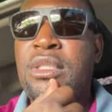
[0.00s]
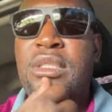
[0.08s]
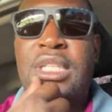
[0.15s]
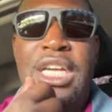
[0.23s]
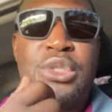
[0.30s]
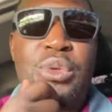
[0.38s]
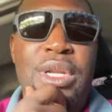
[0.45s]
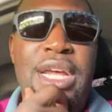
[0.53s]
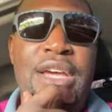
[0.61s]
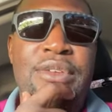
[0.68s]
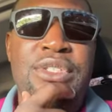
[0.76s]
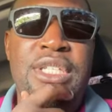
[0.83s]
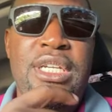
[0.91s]
That's what
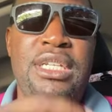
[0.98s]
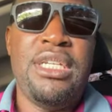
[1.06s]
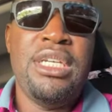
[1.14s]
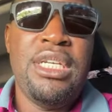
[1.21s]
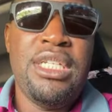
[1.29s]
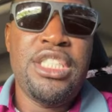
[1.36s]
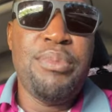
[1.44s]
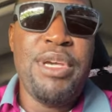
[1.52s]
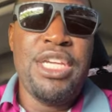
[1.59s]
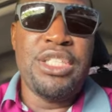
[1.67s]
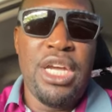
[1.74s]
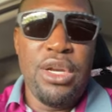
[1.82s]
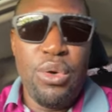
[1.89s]
I've said. It's
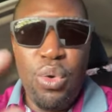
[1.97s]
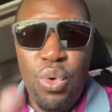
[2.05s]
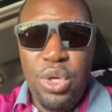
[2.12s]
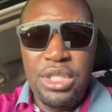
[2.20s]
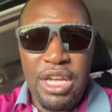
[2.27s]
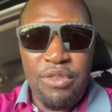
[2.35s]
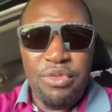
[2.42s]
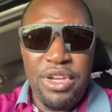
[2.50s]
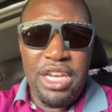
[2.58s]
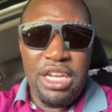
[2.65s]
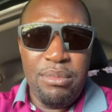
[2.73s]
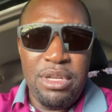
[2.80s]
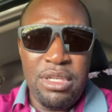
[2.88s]
based on who is
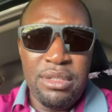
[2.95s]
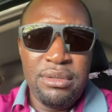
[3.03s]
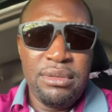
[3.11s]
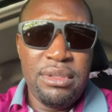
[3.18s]
available.